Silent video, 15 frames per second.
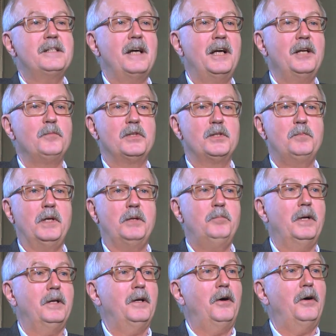times,
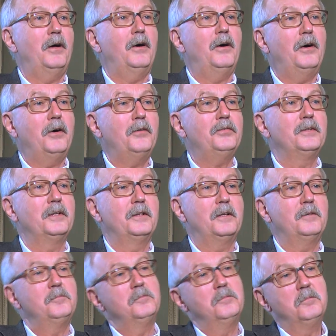but
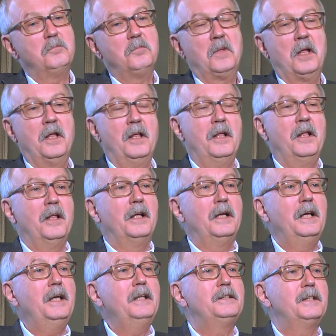often
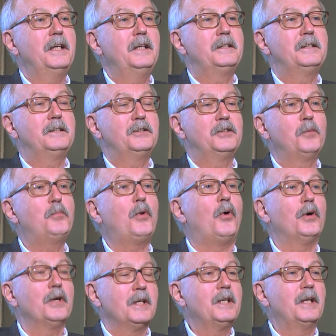it's
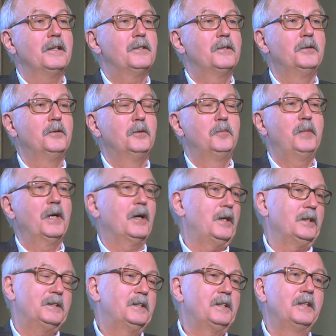subordinate to,
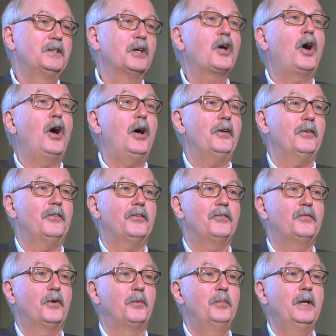because the costs
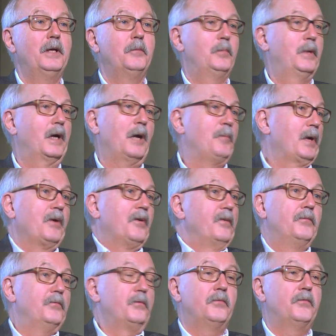for
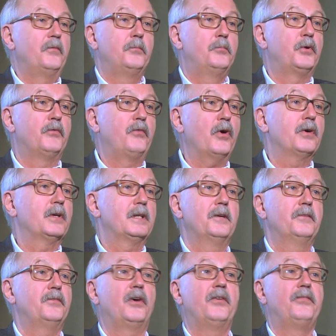becoming
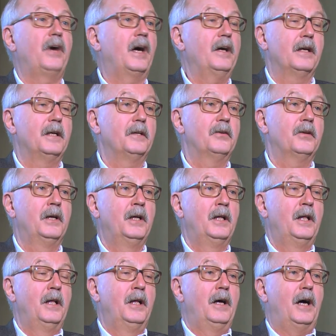provocative or violent
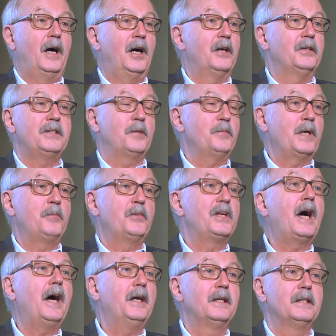are sometimes
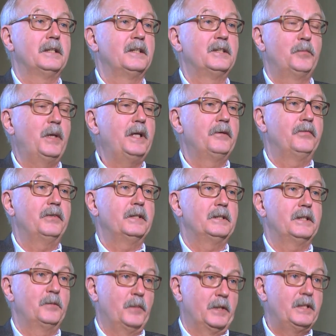higher than the
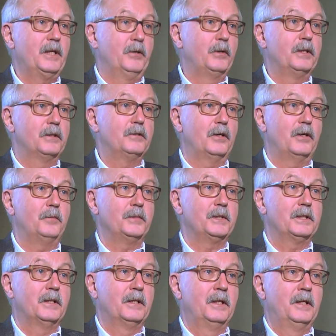benefits in material
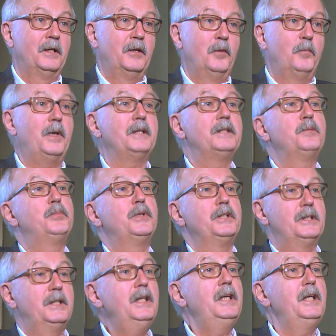terms. But the
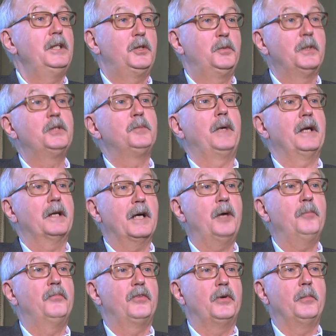prestige which might
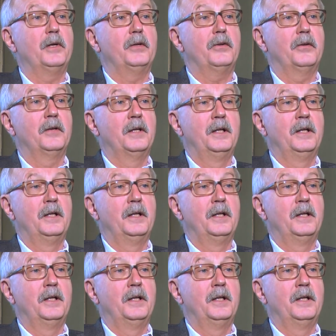come from it